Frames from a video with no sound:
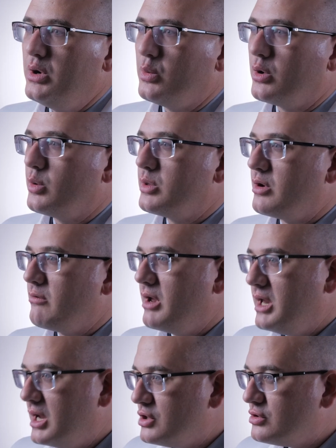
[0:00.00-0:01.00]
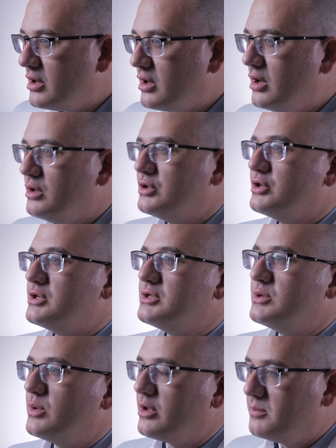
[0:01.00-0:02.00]
We work with our radiation
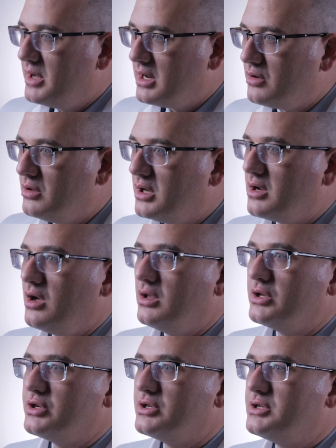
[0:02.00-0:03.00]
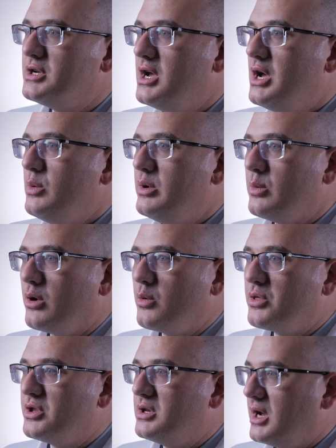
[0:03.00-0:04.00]
oncologists and with our medical oncologists. We
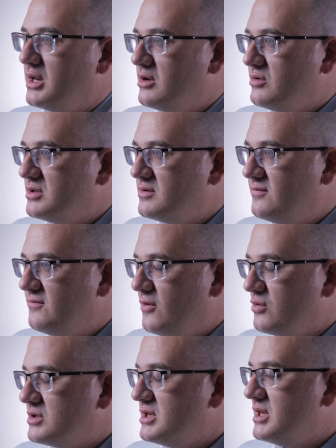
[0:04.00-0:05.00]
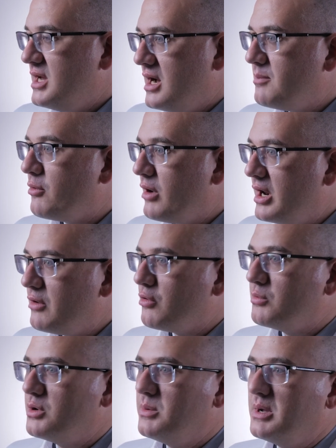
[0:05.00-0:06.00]
work with the technical folks in the operating
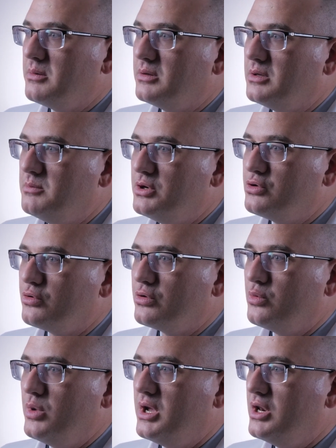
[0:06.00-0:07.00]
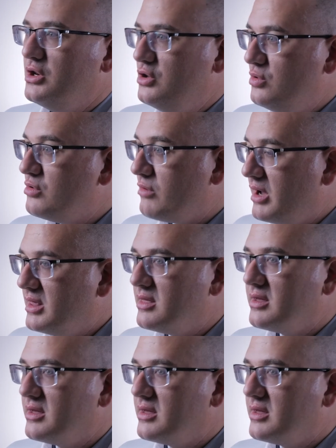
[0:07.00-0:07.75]
room to be able to be sure that we can do the right